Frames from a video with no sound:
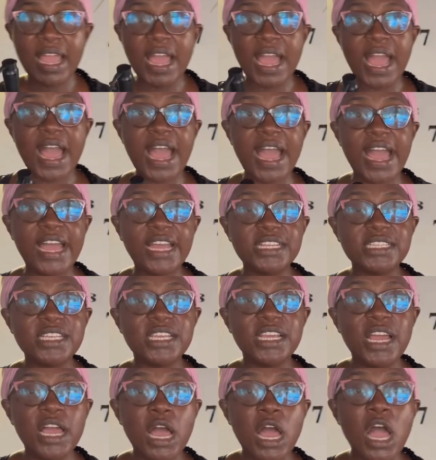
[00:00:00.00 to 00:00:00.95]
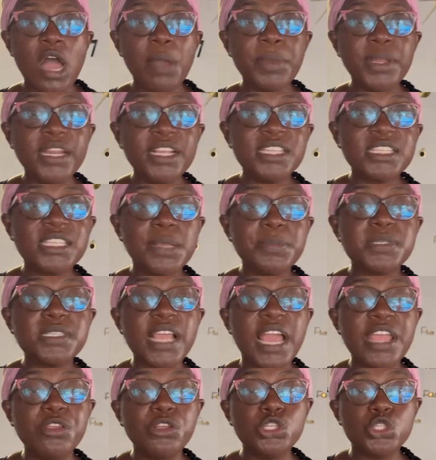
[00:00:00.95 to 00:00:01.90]
and how many skips
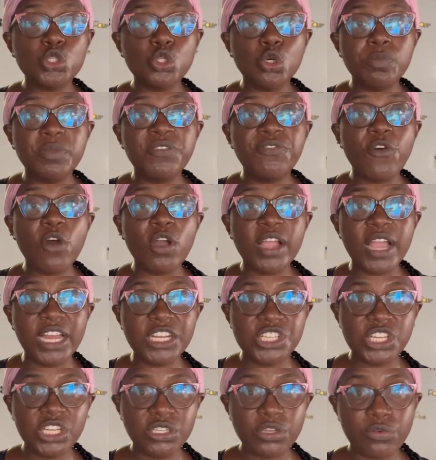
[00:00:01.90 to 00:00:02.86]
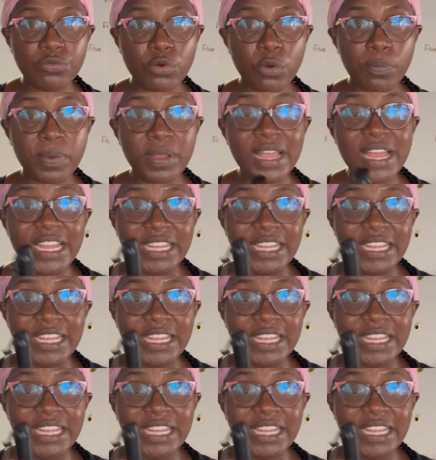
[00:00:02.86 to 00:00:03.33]
can you do before catching the rope.